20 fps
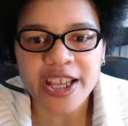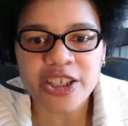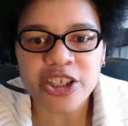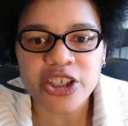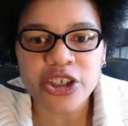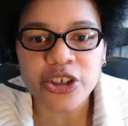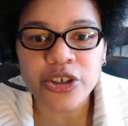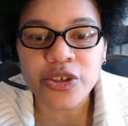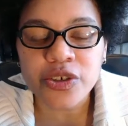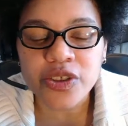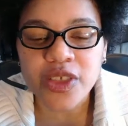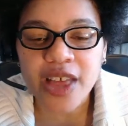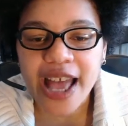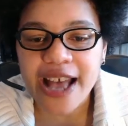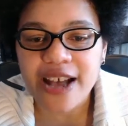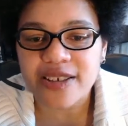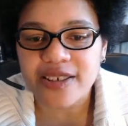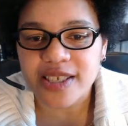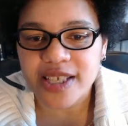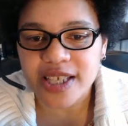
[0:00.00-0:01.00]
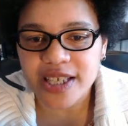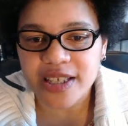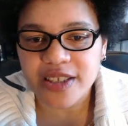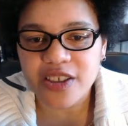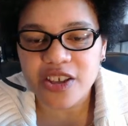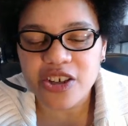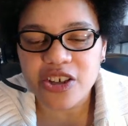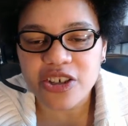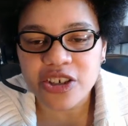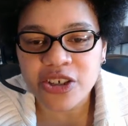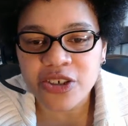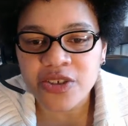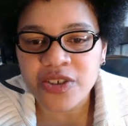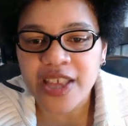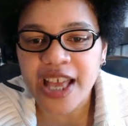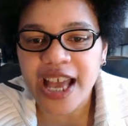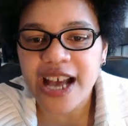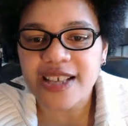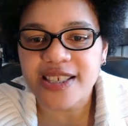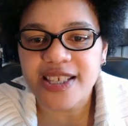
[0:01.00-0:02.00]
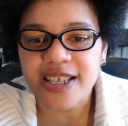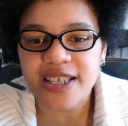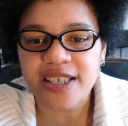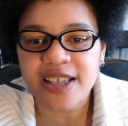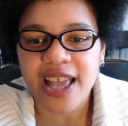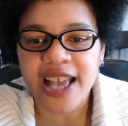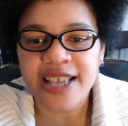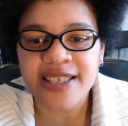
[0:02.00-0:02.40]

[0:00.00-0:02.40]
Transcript: In the year 2000,